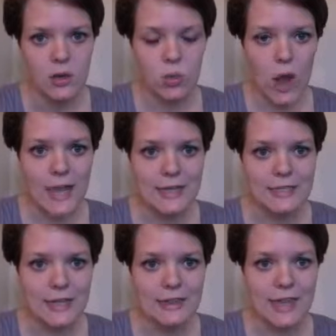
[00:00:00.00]
write
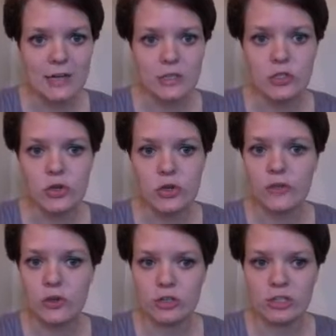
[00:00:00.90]
a letter to your
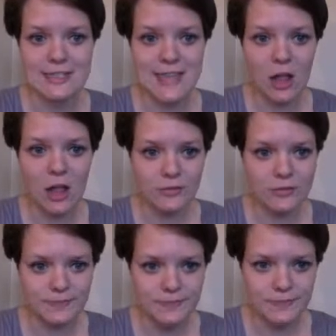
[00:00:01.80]
future self.
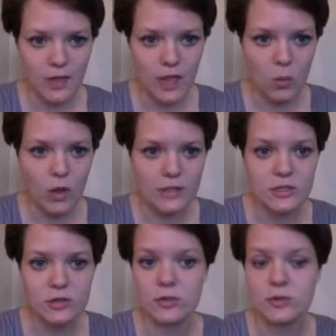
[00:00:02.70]
It
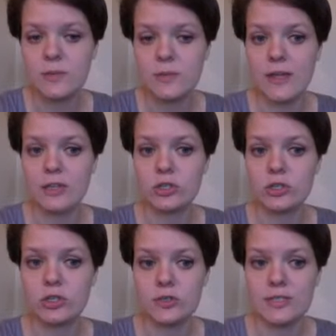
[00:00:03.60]
wants you to make sure
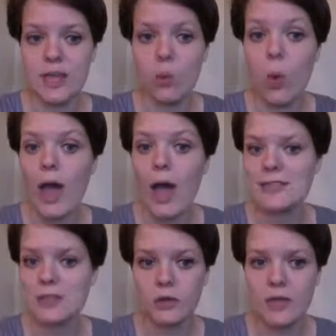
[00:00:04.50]
to say why
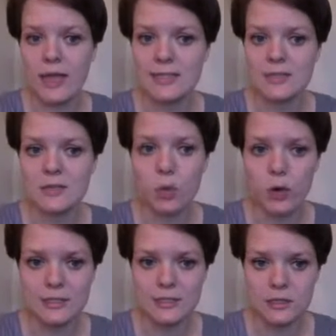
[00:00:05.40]
self-reliance is
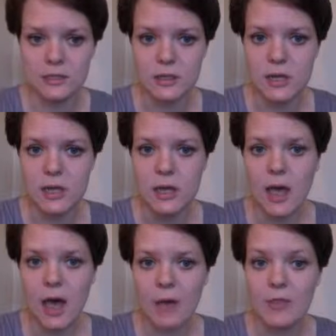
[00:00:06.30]
important,
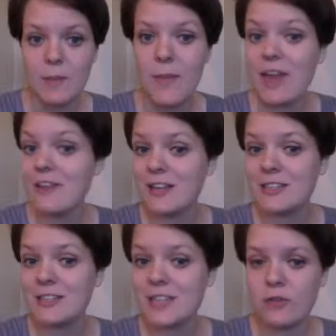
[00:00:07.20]
the
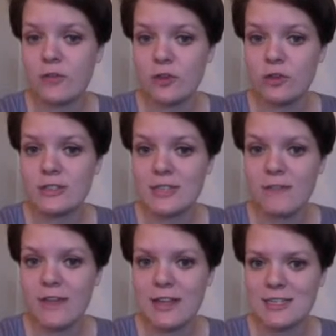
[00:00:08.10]
benefits that your future
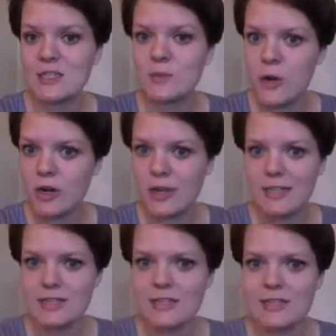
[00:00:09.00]
self has
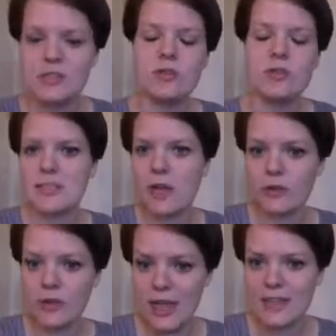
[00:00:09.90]
experienced due to
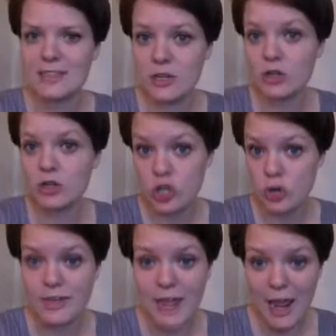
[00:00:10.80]
self-reliance in your
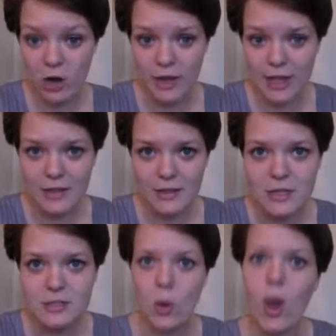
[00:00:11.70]
chosen area.
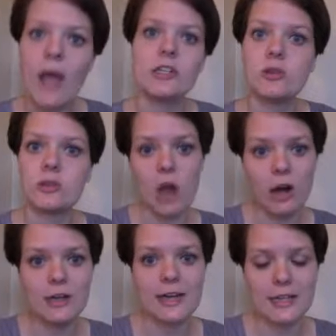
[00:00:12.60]
So I chose
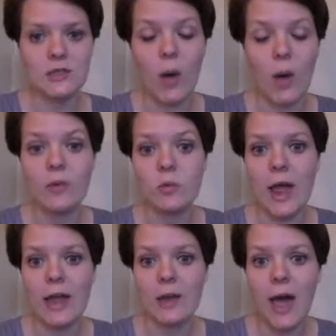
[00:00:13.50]
gardening, so I would
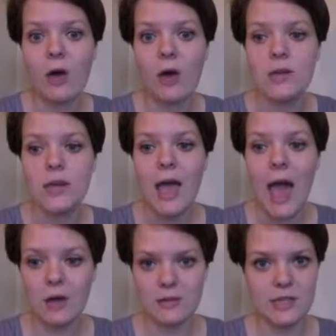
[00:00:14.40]
write about
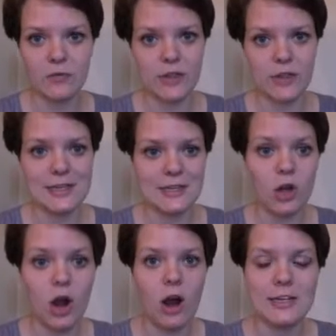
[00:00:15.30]
how self-reliance in
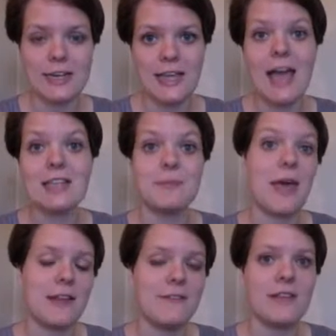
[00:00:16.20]
gardening has
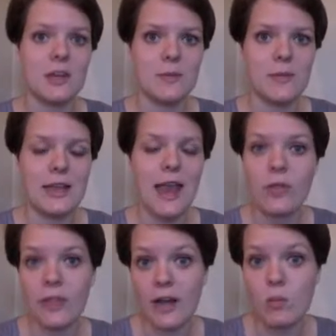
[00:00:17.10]
benefited me
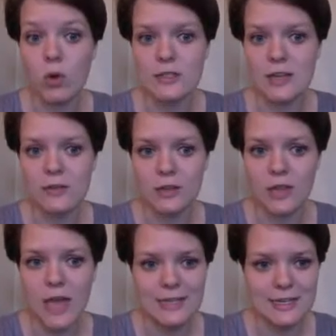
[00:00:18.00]
now that I'm more
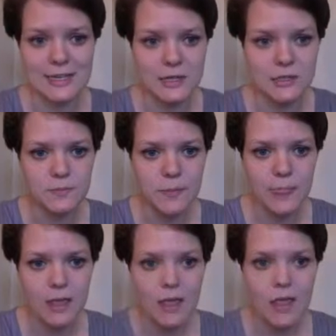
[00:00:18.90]
self-reliant in it.
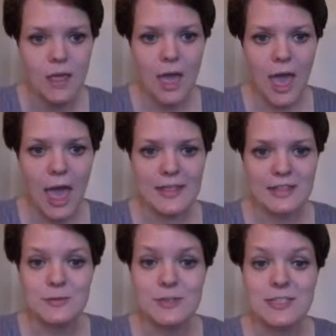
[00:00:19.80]
And
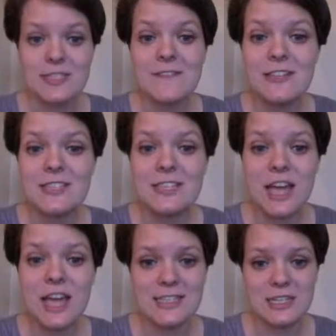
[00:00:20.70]
then specific
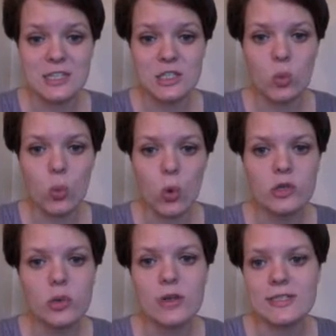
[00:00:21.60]
suggestions to
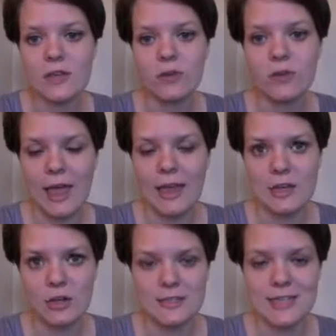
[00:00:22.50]
work towards self-reliance
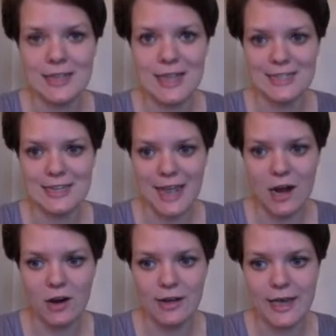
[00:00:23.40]
in your selected
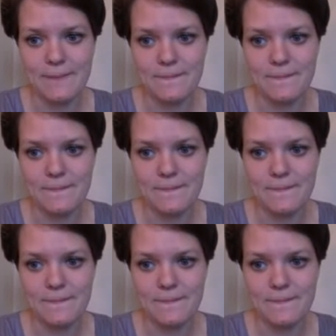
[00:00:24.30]
area.